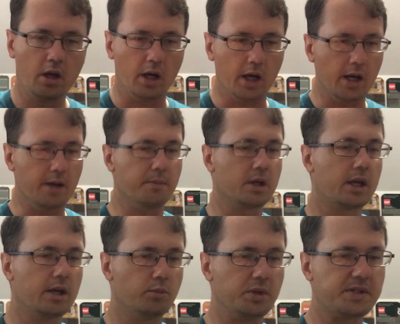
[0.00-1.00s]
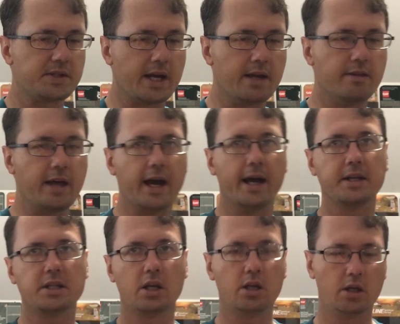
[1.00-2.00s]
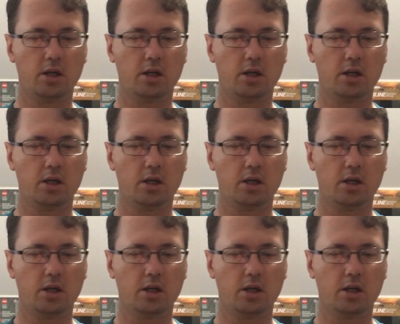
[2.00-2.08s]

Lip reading: Again, we said that